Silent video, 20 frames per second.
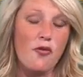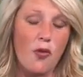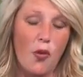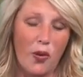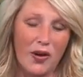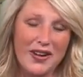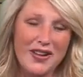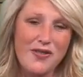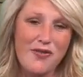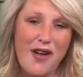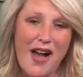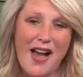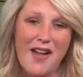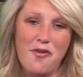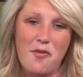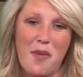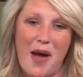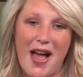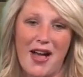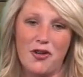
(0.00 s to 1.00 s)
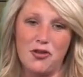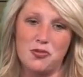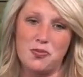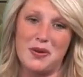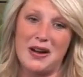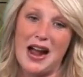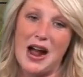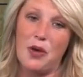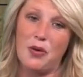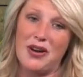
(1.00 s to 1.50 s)
45 miles
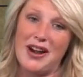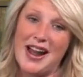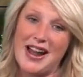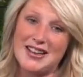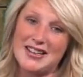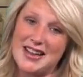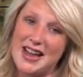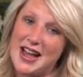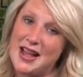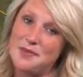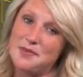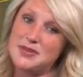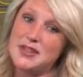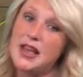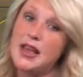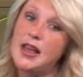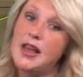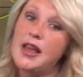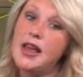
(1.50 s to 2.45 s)
per hour at times.